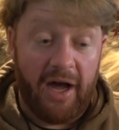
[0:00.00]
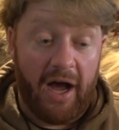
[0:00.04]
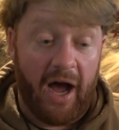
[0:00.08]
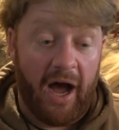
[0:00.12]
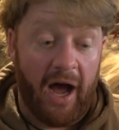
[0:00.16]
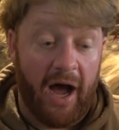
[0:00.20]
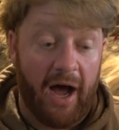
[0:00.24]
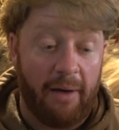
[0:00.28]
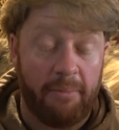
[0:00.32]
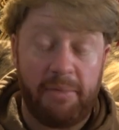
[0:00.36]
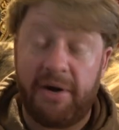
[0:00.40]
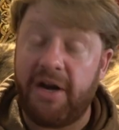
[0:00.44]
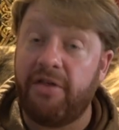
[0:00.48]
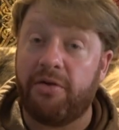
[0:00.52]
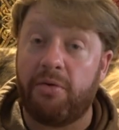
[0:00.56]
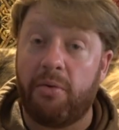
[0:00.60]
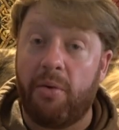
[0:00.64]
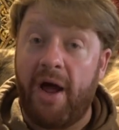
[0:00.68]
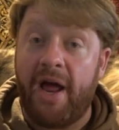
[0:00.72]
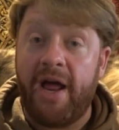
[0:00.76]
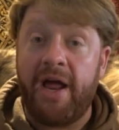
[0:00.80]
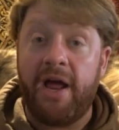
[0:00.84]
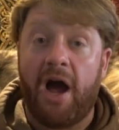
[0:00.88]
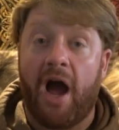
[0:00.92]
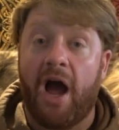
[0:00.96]
Uh, but either
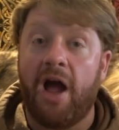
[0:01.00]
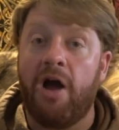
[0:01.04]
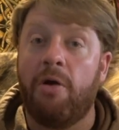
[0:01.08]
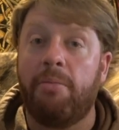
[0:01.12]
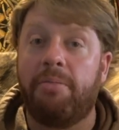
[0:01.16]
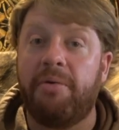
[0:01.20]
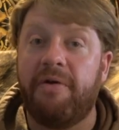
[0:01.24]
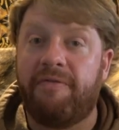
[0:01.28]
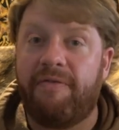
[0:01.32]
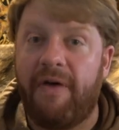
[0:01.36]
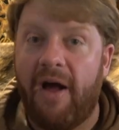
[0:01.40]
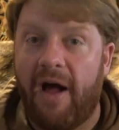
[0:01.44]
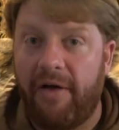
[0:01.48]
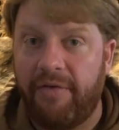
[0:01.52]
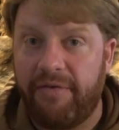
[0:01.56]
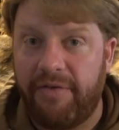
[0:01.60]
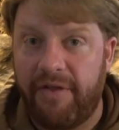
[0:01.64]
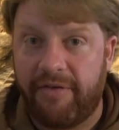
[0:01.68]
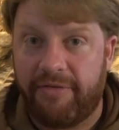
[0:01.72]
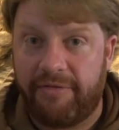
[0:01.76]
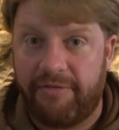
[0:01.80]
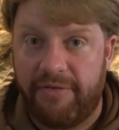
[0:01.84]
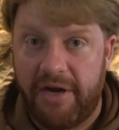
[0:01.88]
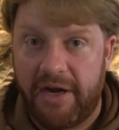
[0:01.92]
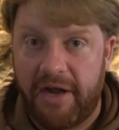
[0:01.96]
way, I hope you found
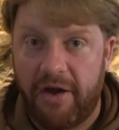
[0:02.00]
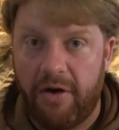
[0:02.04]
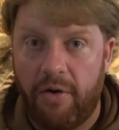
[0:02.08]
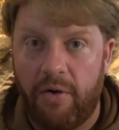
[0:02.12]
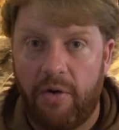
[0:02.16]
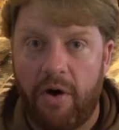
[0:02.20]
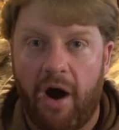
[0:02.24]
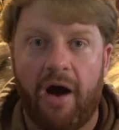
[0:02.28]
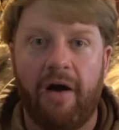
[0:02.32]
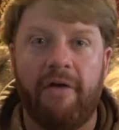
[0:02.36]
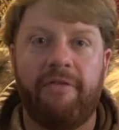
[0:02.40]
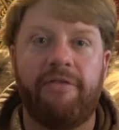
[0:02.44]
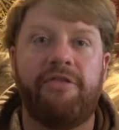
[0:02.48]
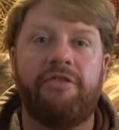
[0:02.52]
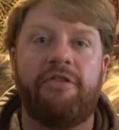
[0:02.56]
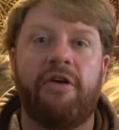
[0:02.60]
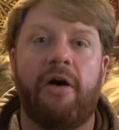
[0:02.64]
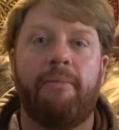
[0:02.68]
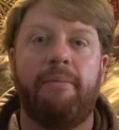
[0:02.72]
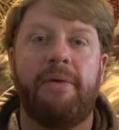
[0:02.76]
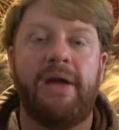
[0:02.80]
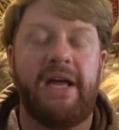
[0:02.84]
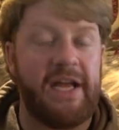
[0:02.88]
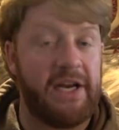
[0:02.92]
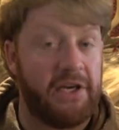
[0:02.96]
this video of
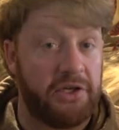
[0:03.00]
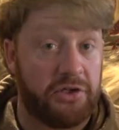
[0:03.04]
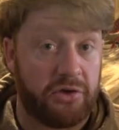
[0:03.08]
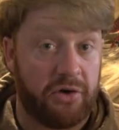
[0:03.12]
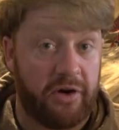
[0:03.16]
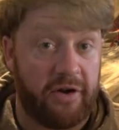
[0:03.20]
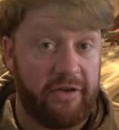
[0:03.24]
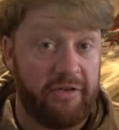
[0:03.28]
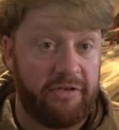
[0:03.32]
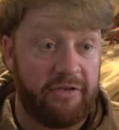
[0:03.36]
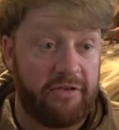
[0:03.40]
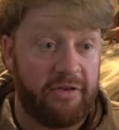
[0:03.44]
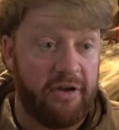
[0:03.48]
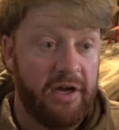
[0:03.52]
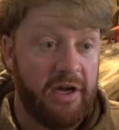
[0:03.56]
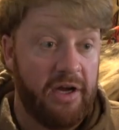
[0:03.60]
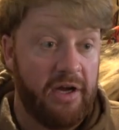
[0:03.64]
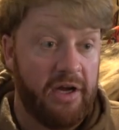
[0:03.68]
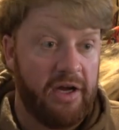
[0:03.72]
some interest.